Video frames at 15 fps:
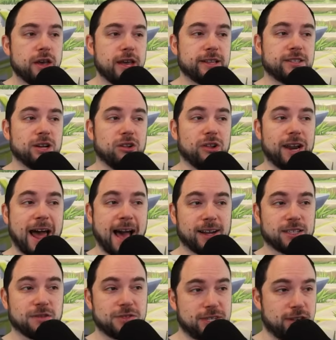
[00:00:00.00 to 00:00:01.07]
until an
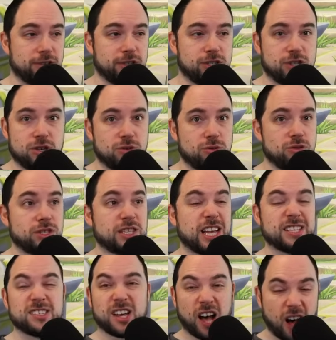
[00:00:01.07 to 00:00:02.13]
active skill is used.
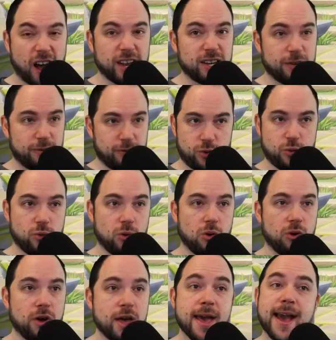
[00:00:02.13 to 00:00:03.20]
That's kind of
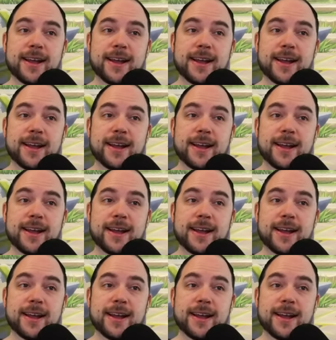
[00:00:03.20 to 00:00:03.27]
cool.